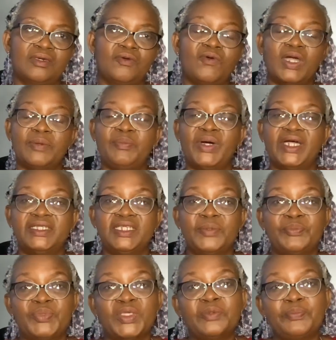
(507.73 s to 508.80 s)
whereby
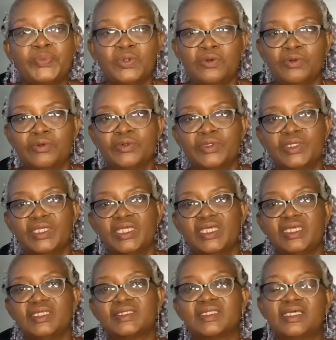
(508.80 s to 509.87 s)
the people
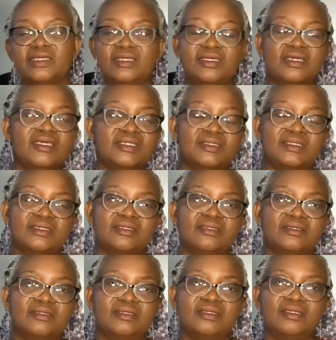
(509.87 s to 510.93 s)
he's against
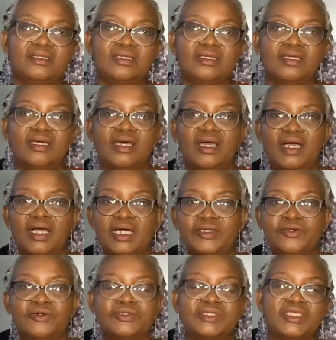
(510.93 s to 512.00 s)
are
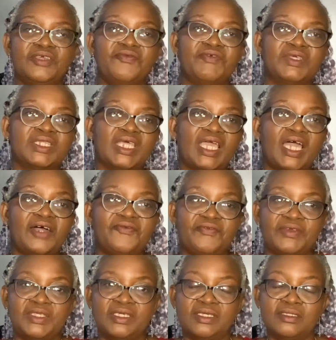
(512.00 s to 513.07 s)
not even the
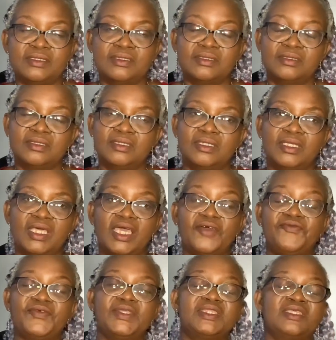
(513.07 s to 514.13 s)
Africans.
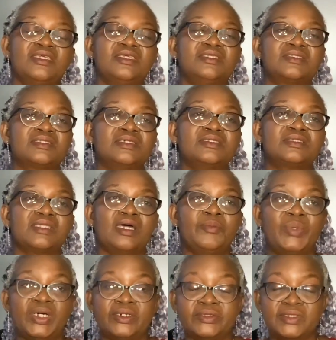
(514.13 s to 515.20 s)
Everything he says
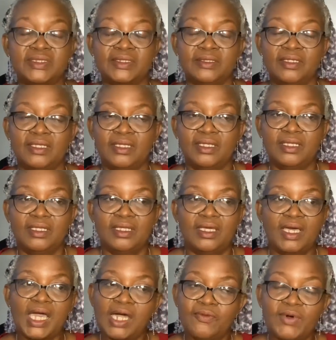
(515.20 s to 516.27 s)
about
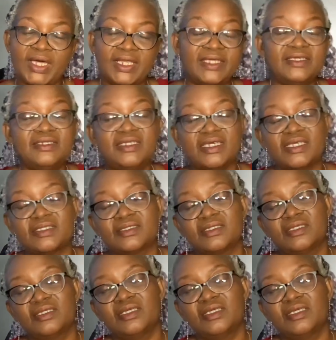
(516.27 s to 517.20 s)
our leaders,